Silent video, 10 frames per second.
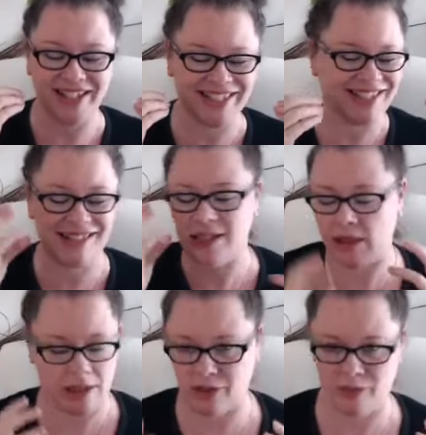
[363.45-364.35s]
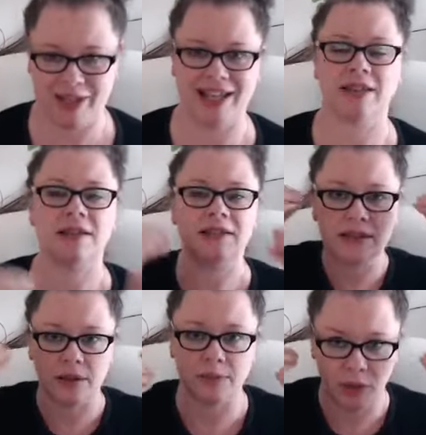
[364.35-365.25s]
This isn't a therapy head. This is
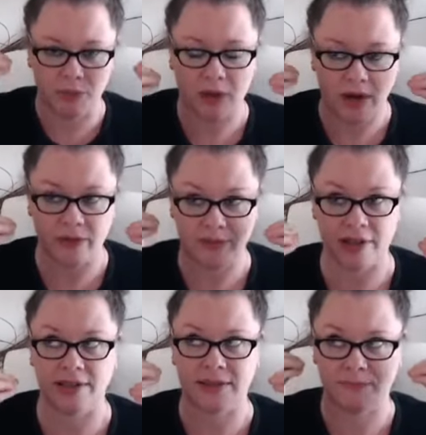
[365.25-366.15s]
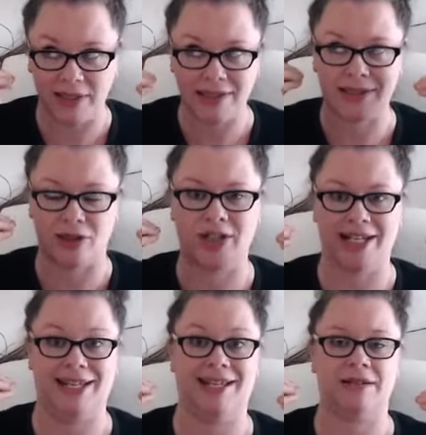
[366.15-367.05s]
your private practice business owner
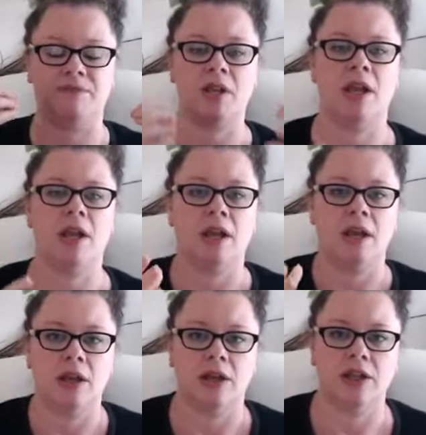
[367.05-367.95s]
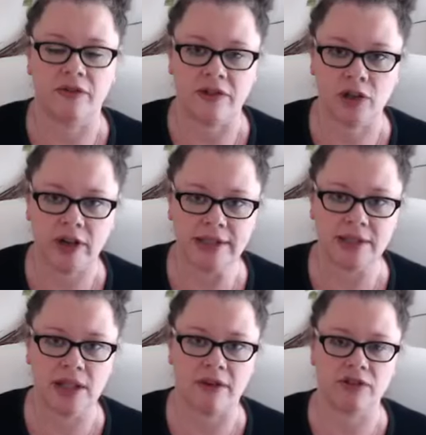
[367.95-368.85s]
head. You've increased the
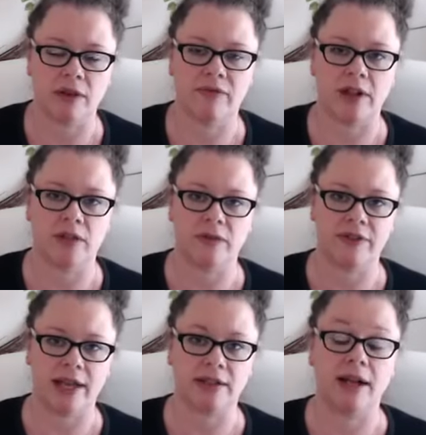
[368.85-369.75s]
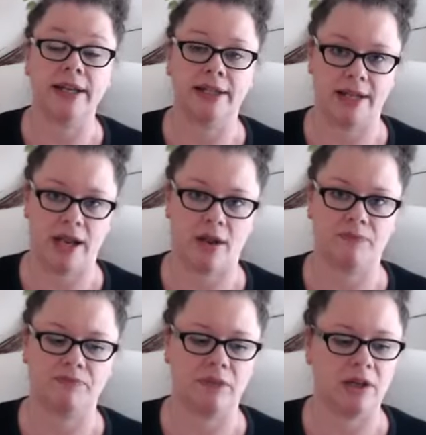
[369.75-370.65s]
lifetime value of that client now,
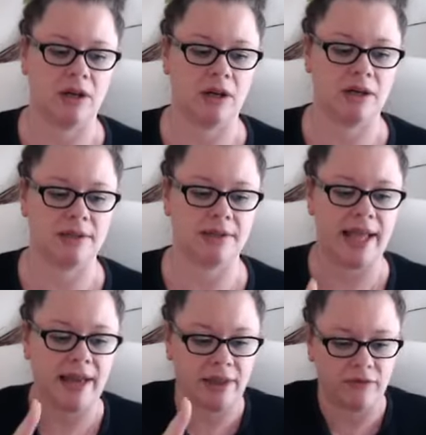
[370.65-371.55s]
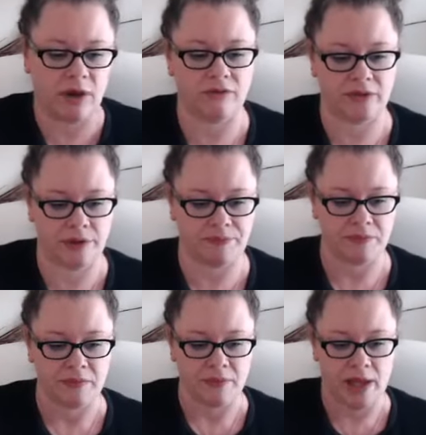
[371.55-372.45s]
because now they've gone from
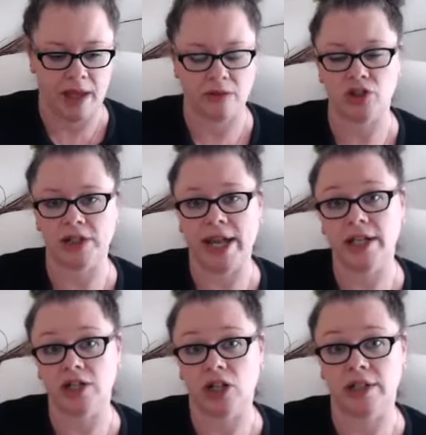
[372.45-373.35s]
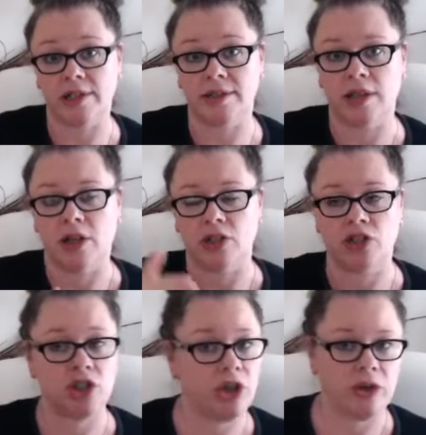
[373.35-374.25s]
$180
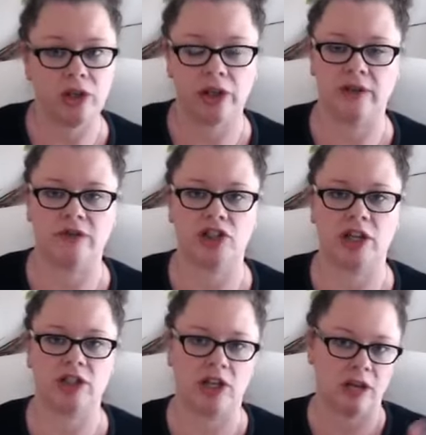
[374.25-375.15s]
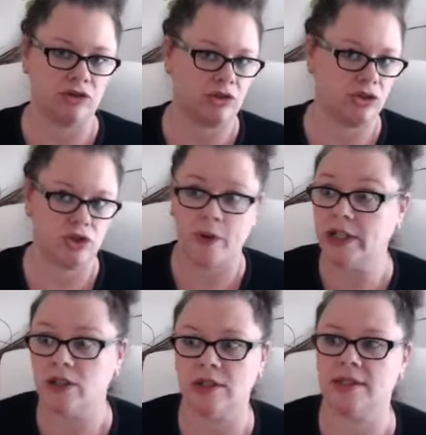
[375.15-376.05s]
to, if you charge
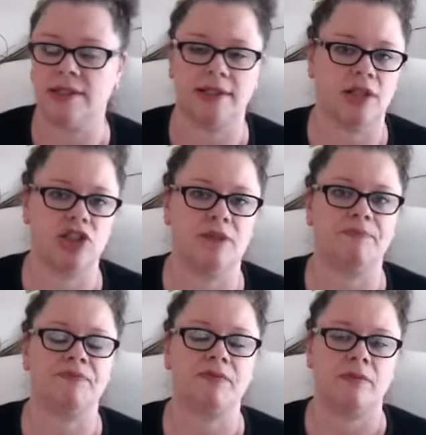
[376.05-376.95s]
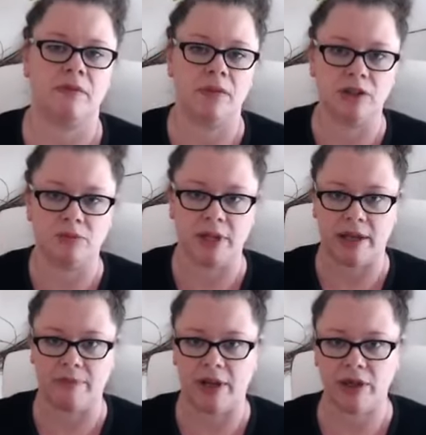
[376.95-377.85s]
$120 a session, multiply
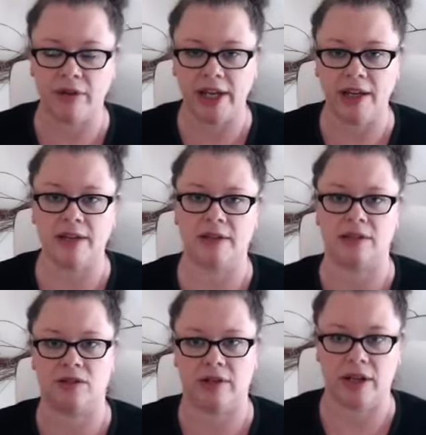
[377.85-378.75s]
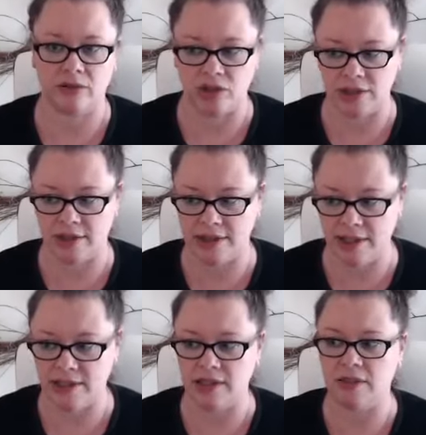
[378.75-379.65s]
that by 3, that's
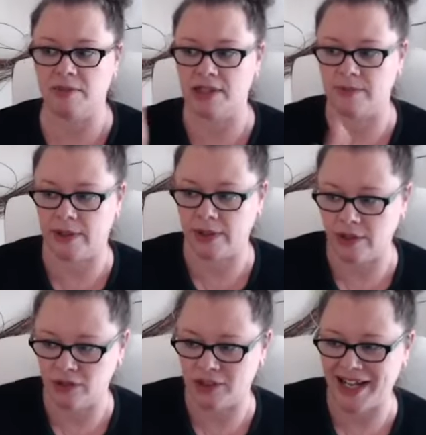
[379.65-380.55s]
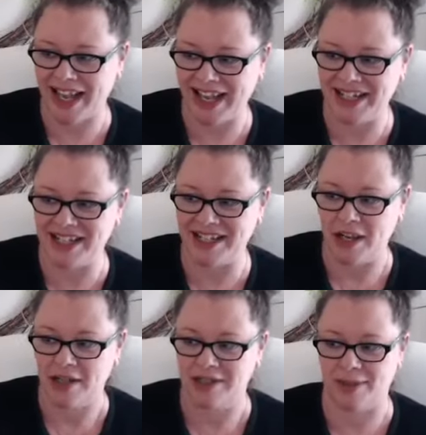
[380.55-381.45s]
360 plus 180.
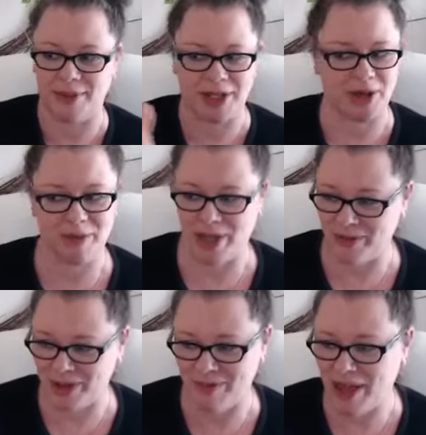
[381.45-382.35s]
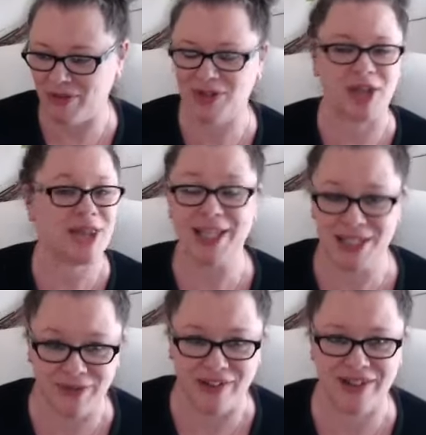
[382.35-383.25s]
Somebody help me out with the maths. I think
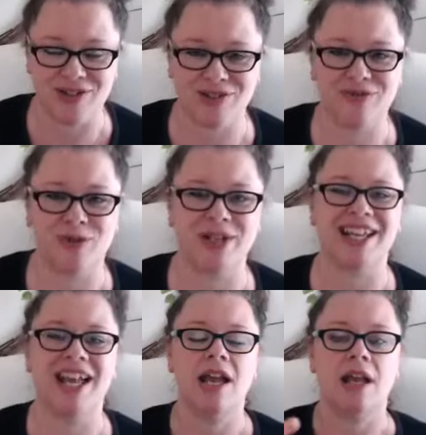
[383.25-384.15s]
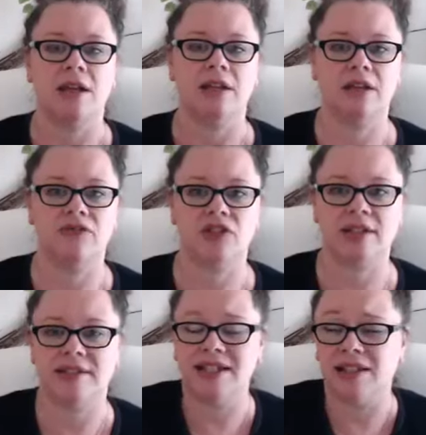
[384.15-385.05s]
it's 540. You've
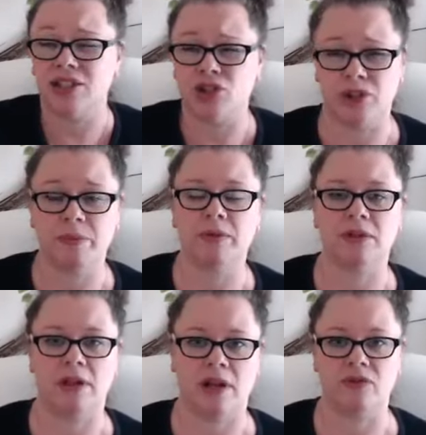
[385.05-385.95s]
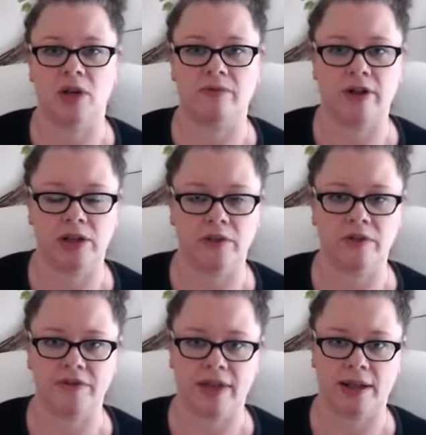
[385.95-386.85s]
just nearly tripled the lifetime value
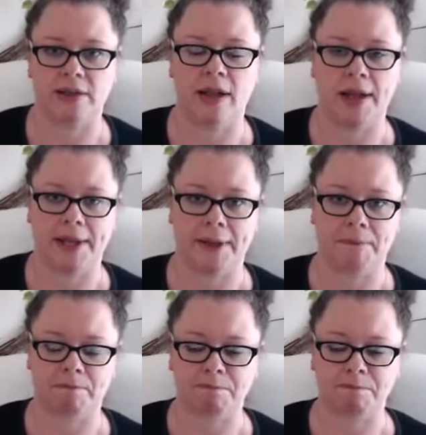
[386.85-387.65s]
of that client.